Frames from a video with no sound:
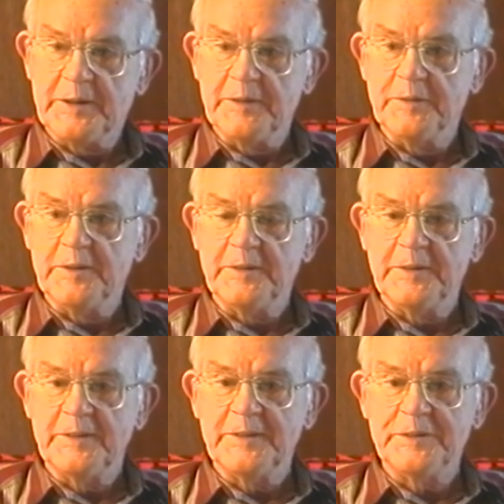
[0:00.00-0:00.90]
uh,
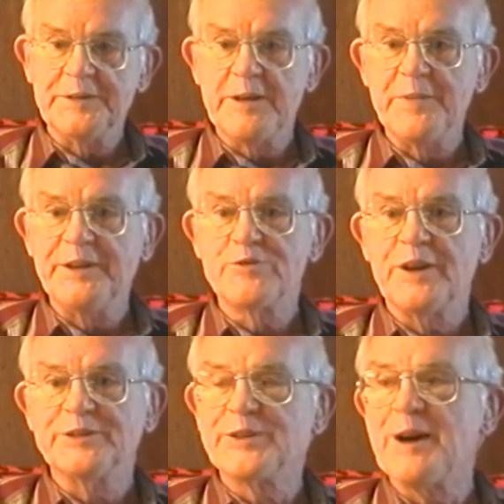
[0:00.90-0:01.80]
didn't have many
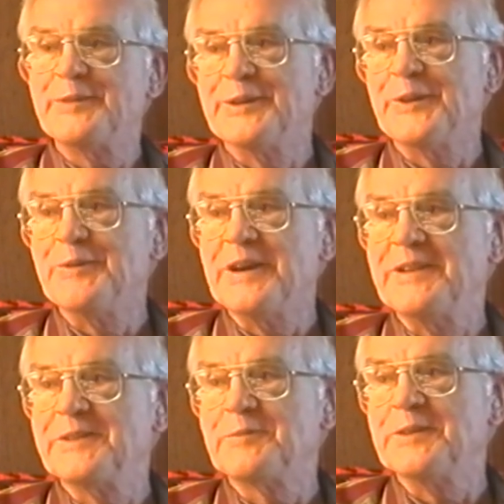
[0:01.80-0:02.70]
trains stop here on the
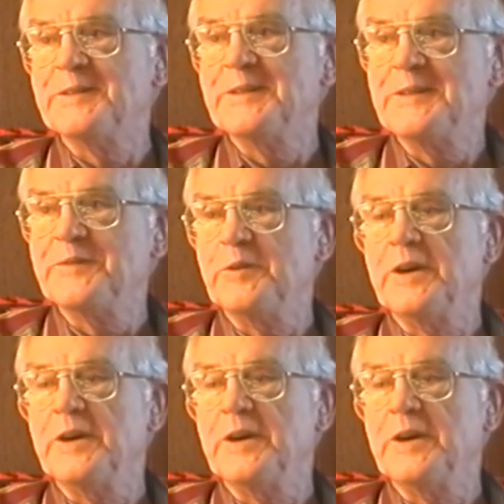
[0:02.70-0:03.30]
way, except the,